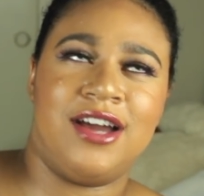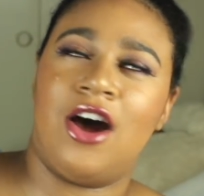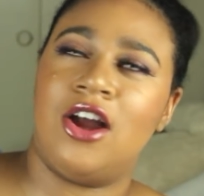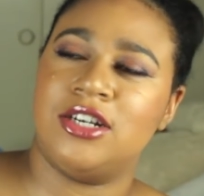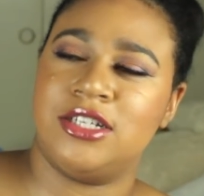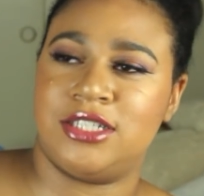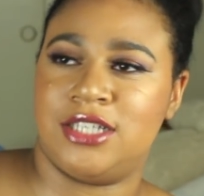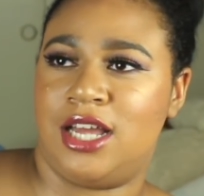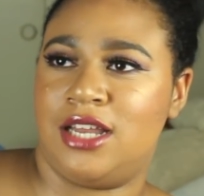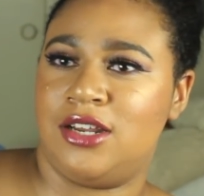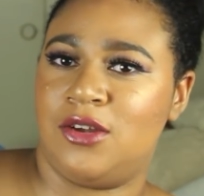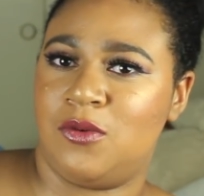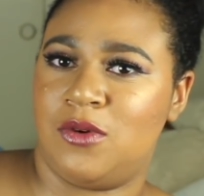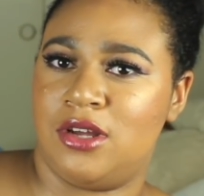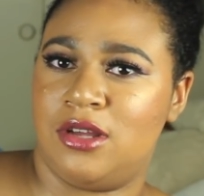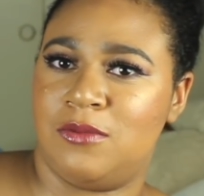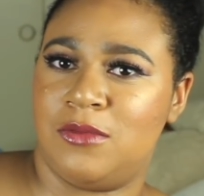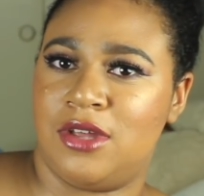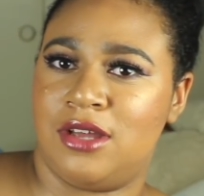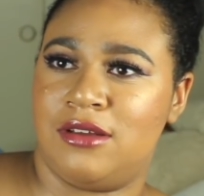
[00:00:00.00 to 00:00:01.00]
Honestly, I didn't
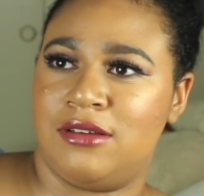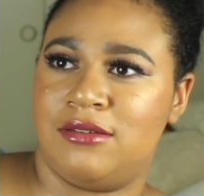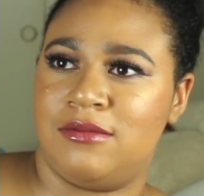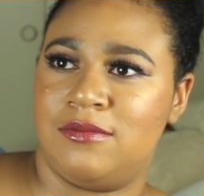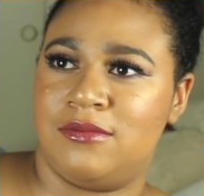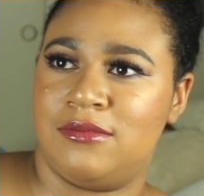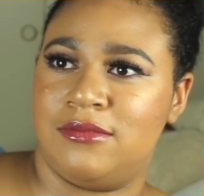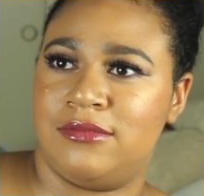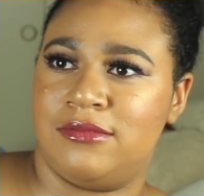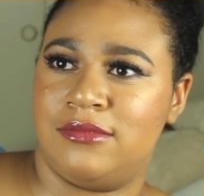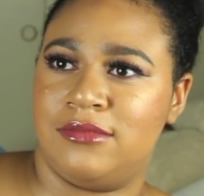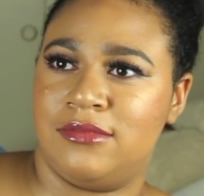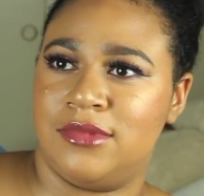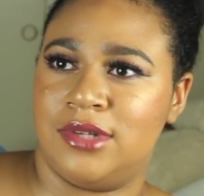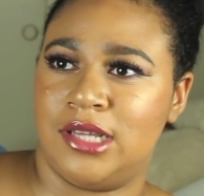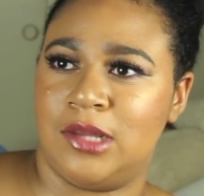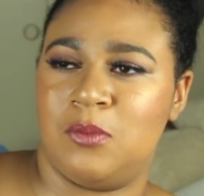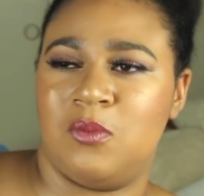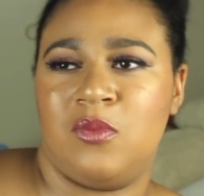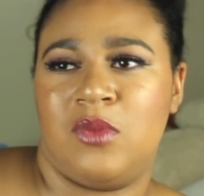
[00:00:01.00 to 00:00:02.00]
want him though,
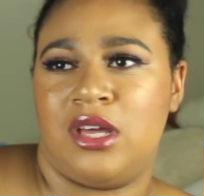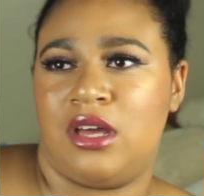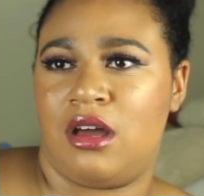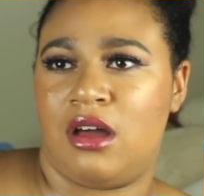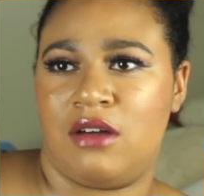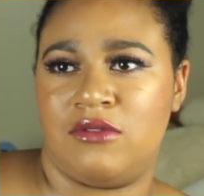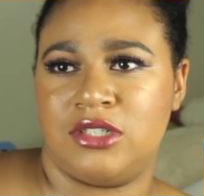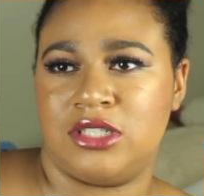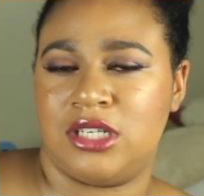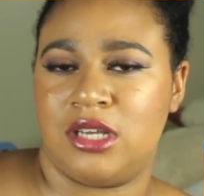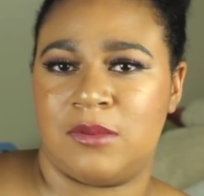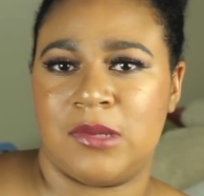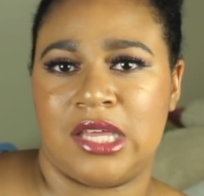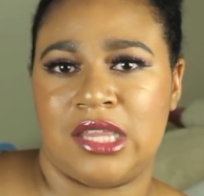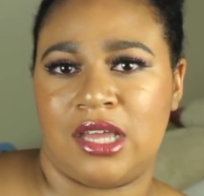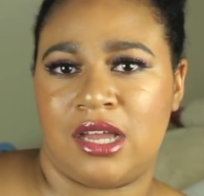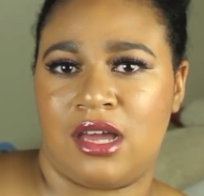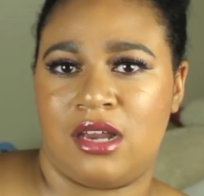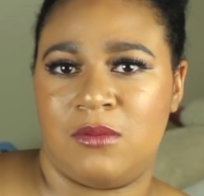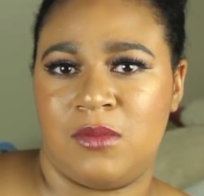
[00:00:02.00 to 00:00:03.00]
but obviously I'm
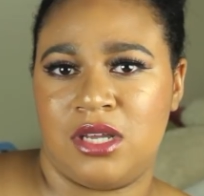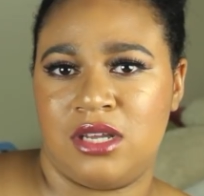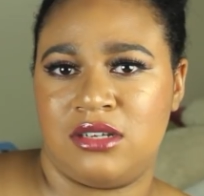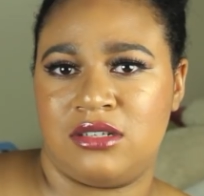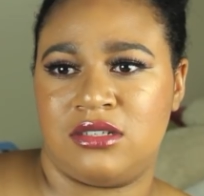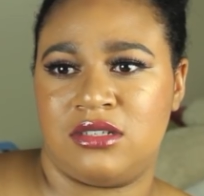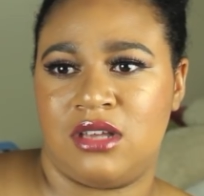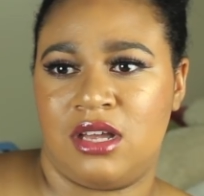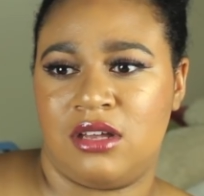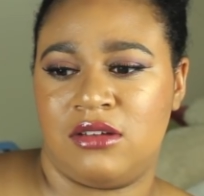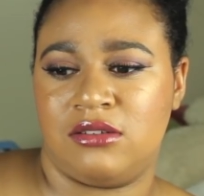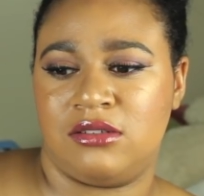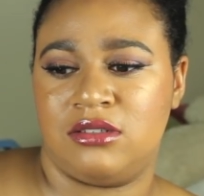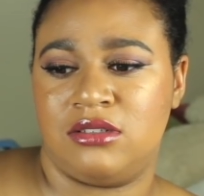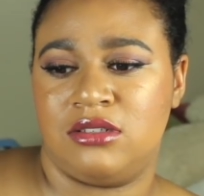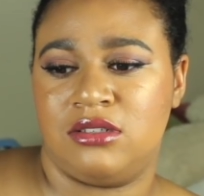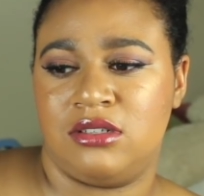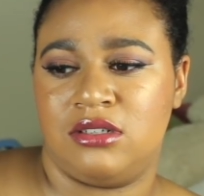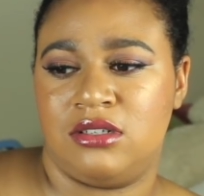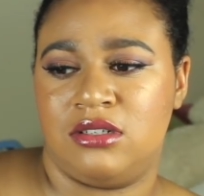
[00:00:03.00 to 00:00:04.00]
not that kind of bitch, so
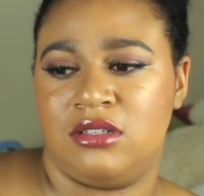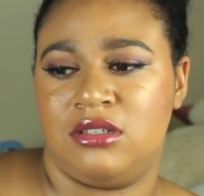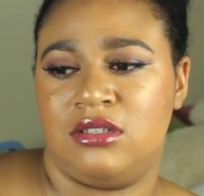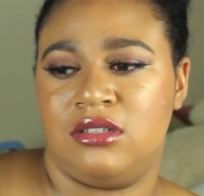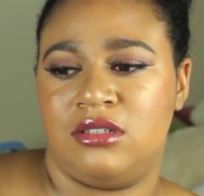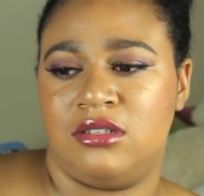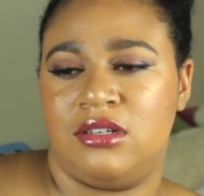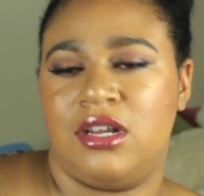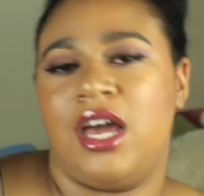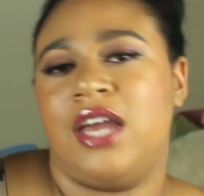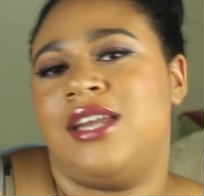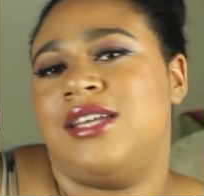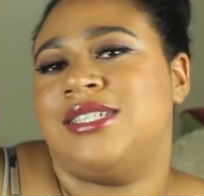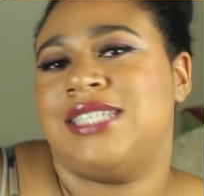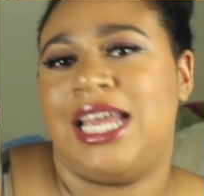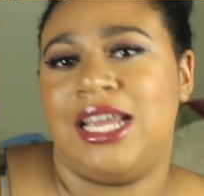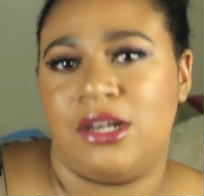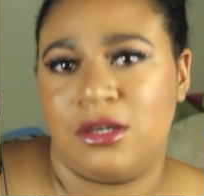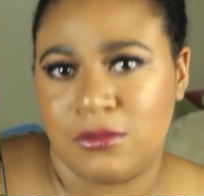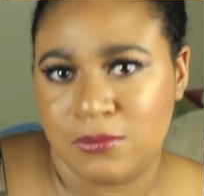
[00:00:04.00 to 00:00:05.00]
I didn't
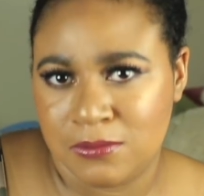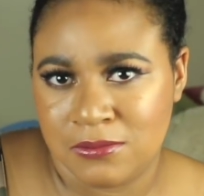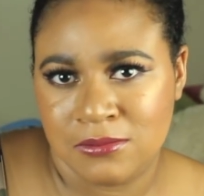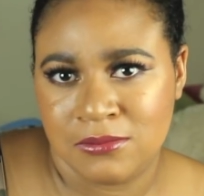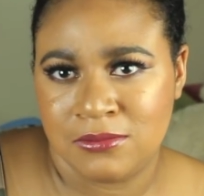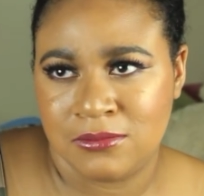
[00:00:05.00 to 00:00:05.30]
take him.